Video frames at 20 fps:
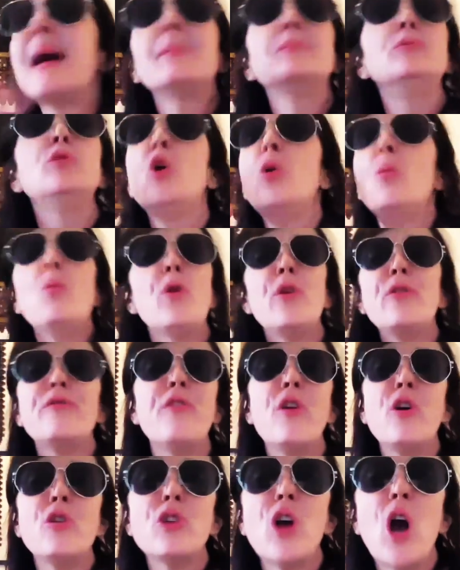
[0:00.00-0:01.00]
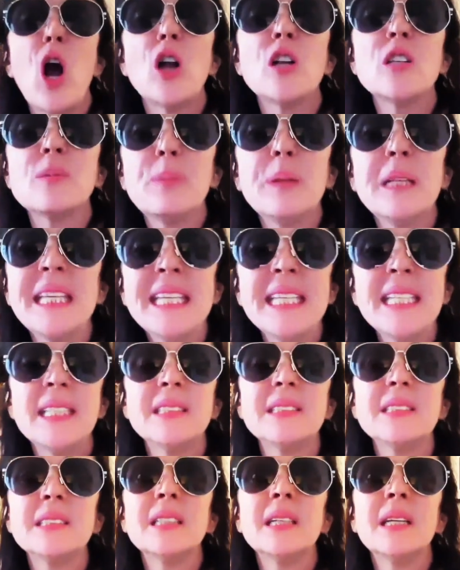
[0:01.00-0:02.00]
No more phone calls,
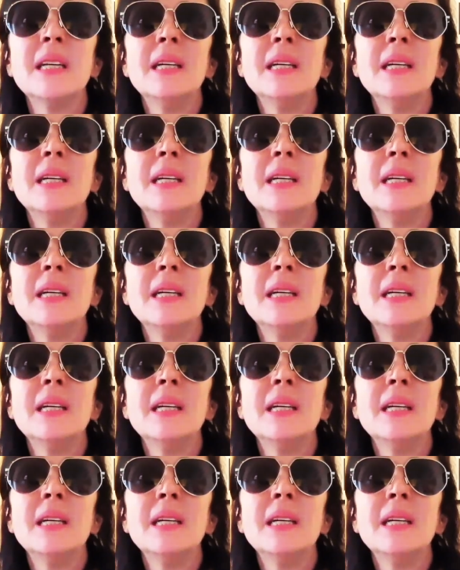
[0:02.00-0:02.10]
please.